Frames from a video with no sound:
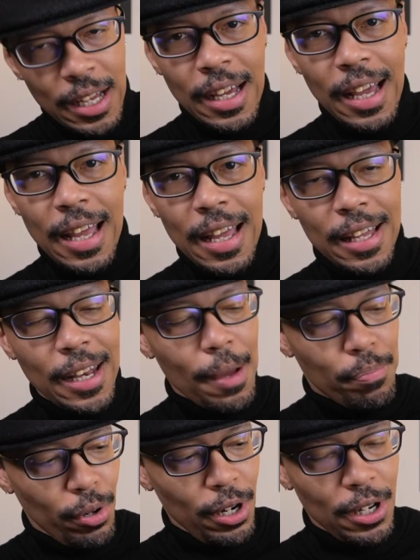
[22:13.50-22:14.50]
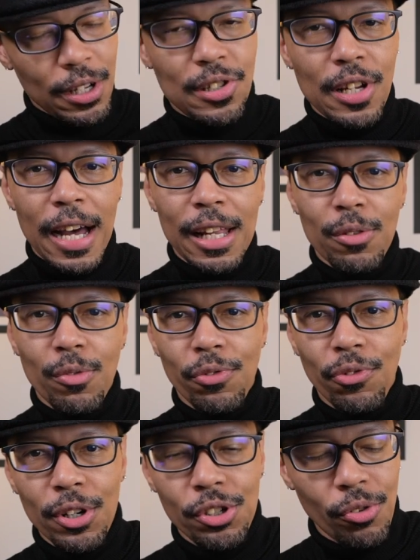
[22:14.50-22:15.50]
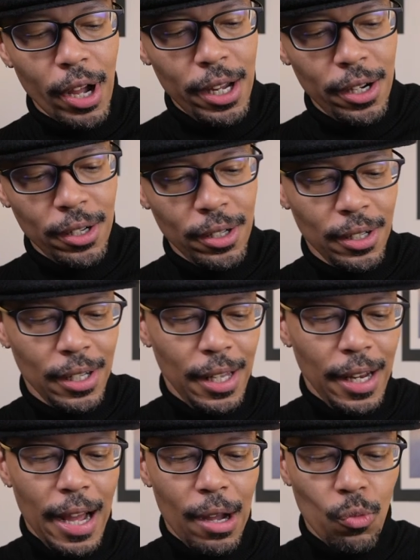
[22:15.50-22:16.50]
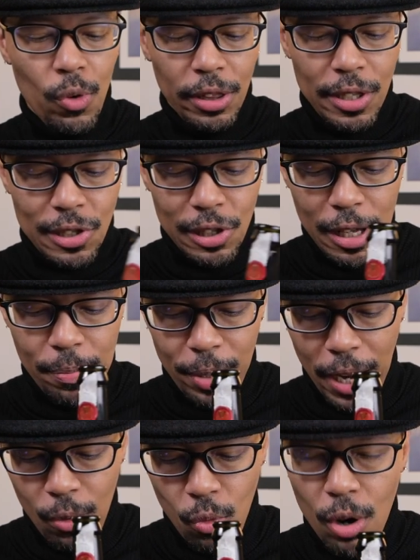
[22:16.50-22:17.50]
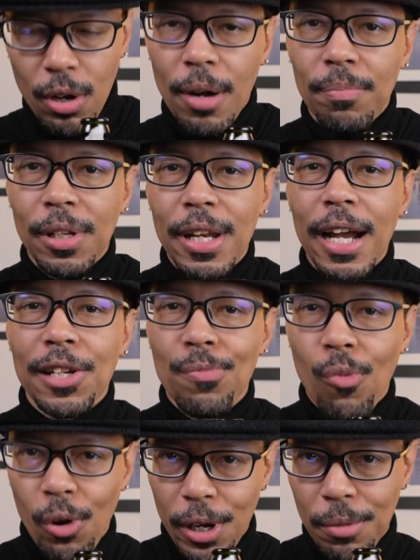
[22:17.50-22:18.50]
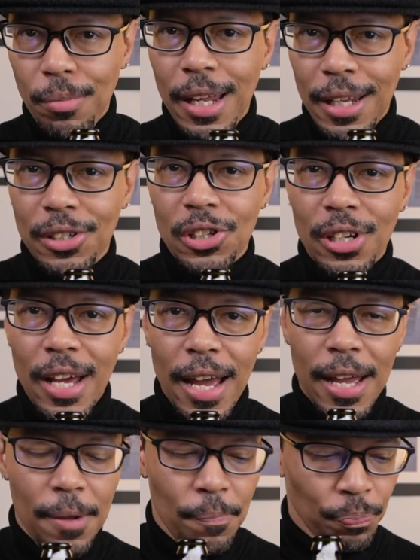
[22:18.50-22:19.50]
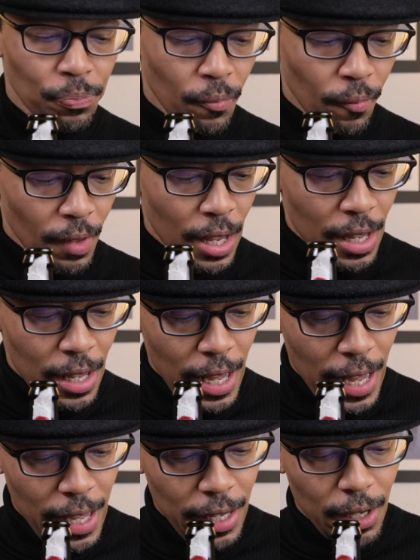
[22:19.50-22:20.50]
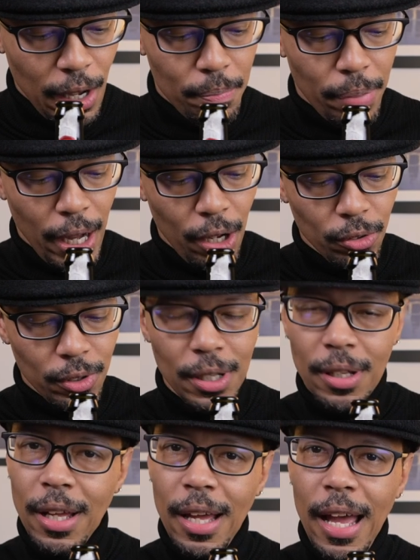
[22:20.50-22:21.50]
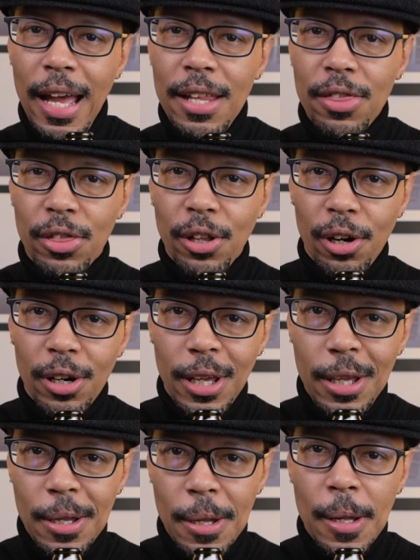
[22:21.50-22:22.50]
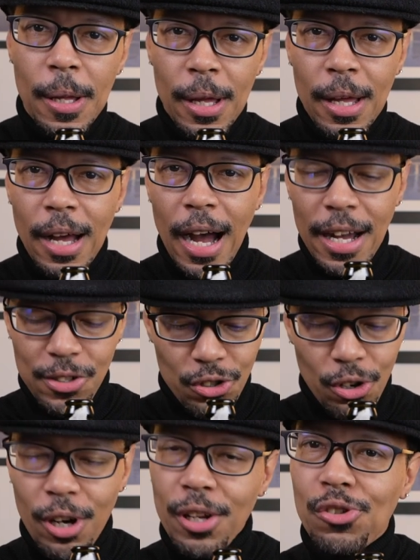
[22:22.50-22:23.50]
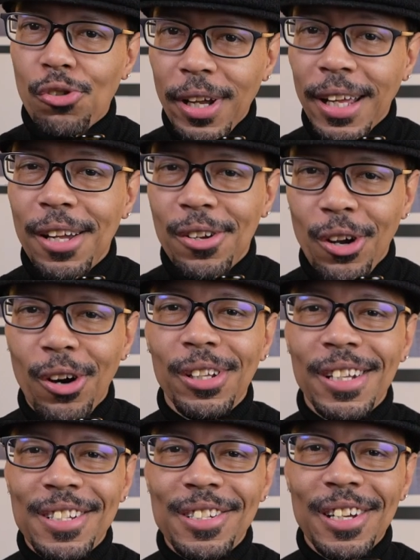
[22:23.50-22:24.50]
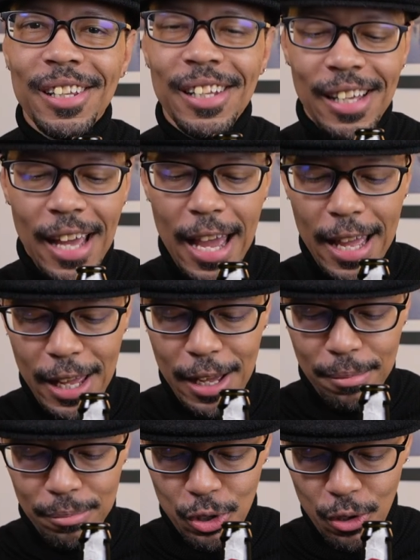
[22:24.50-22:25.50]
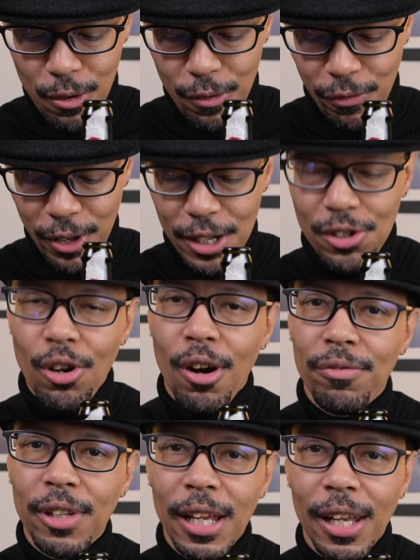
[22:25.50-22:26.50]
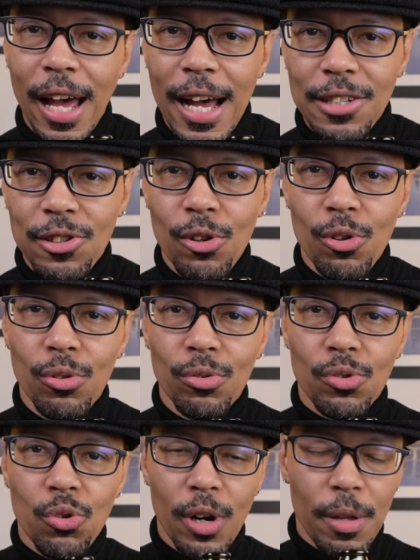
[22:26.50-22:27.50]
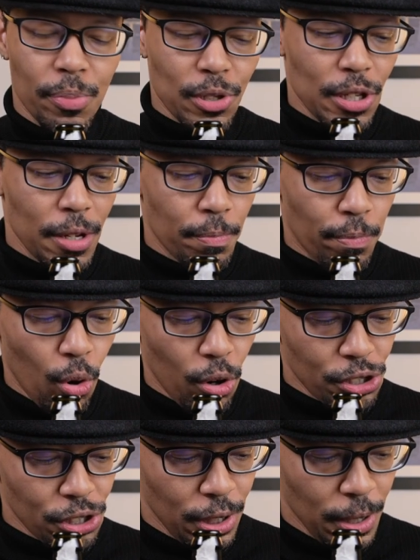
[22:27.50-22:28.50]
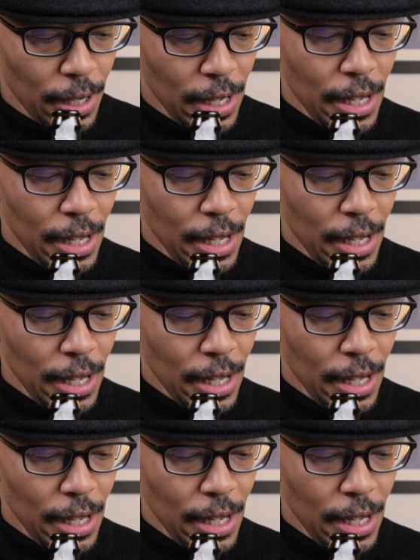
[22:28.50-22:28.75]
And I put it inside the refrigerator, and I went to sleep, and I woke up the next morning, meaning today, at about 8:30. I started drinking on this in the AM to finish off that last little 20% portion.